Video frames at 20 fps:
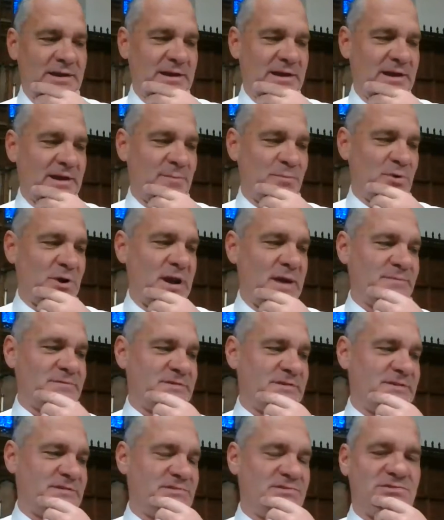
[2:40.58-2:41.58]
perhaps
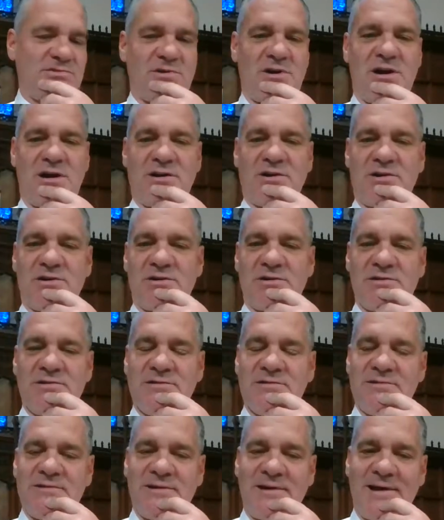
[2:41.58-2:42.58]
a stronger
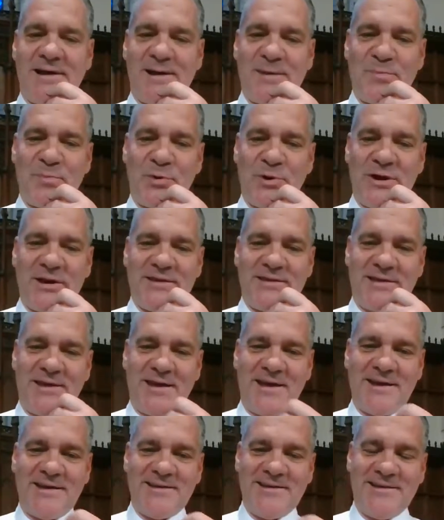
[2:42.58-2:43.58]
point
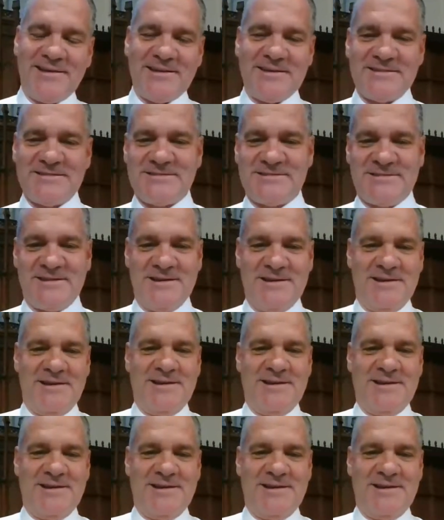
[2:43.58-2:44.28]
than his